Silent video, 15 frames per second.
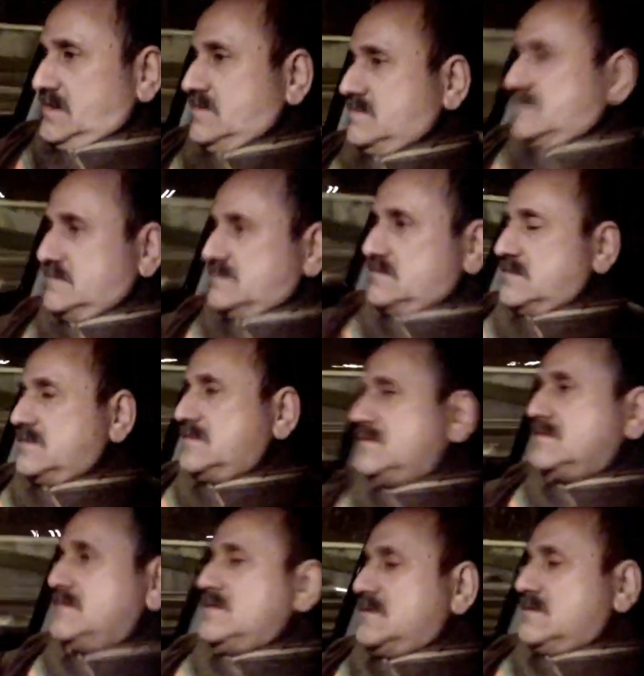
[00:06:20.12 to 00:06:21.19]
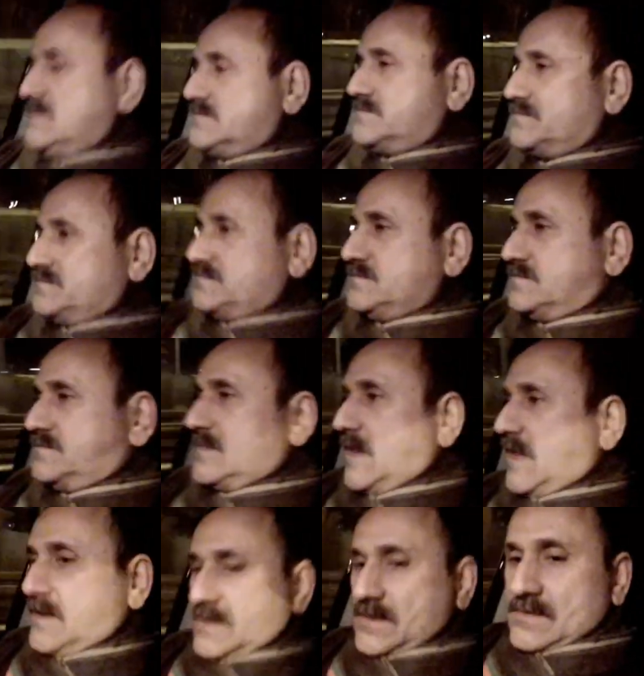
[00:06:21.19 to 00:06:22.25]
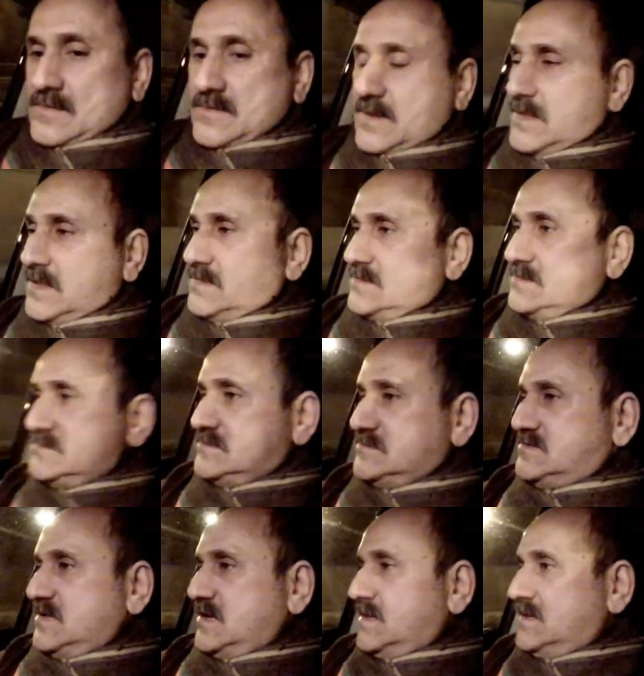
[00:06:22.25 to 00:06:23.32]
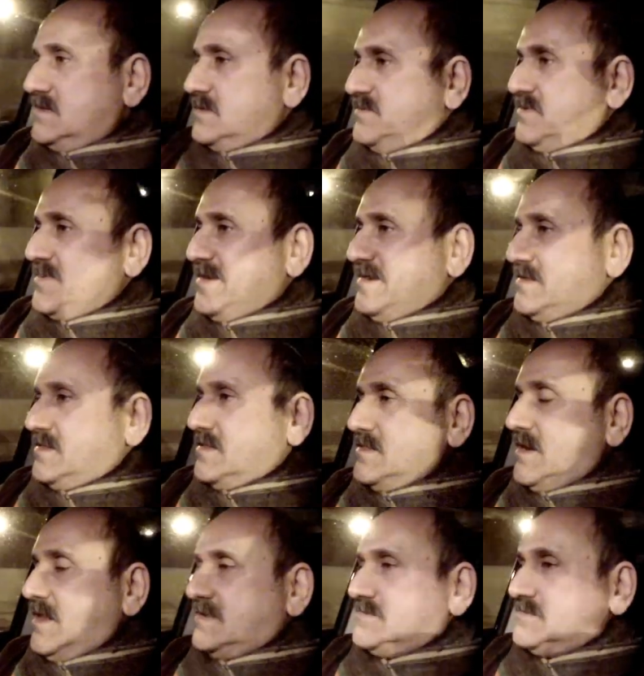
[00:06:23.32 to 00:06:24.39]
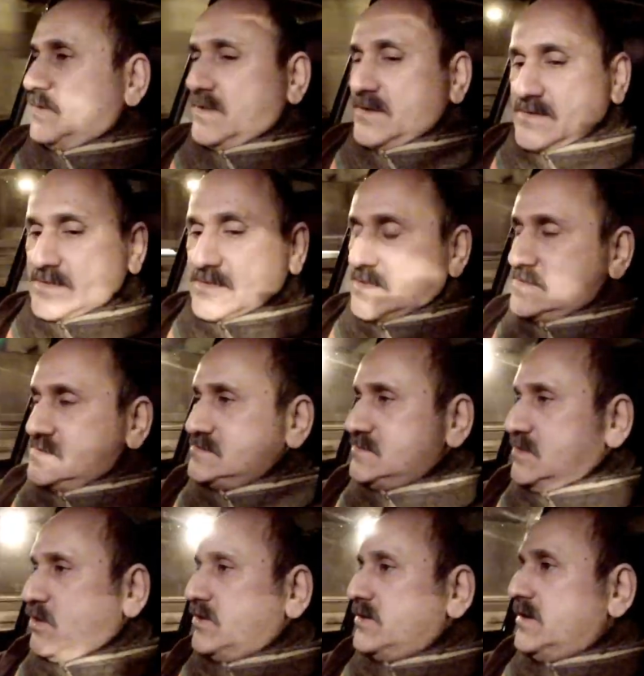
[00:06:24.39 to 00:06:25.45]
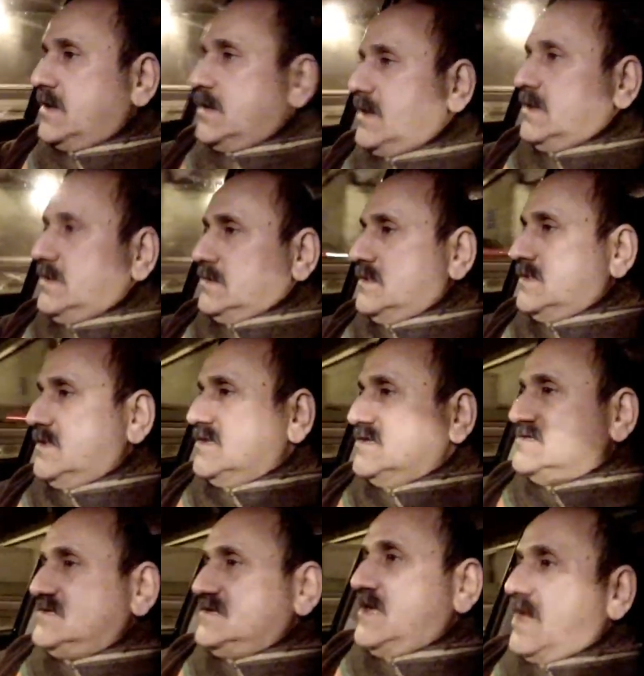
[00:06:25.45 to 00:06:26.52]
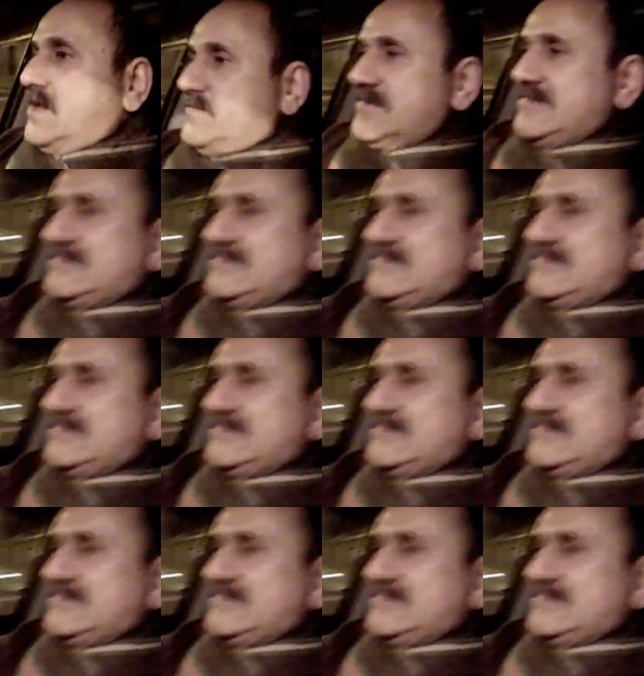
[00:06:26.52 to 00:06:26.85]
So this is Dad's new car. Tell him about your new car, Dad. Well, this is a little bit better than the last one. This is Honda CR-V